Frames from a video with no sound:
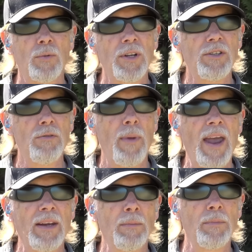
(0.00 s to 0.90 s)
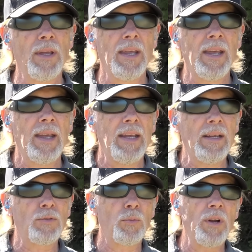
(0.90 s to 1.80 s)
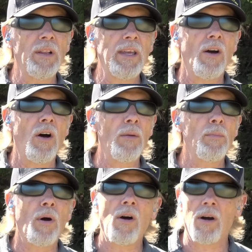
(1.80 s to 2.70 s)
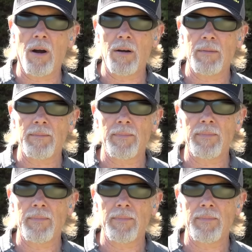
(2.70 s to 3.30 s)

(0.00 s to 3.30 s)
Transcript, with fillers: 22 Magnum is really on par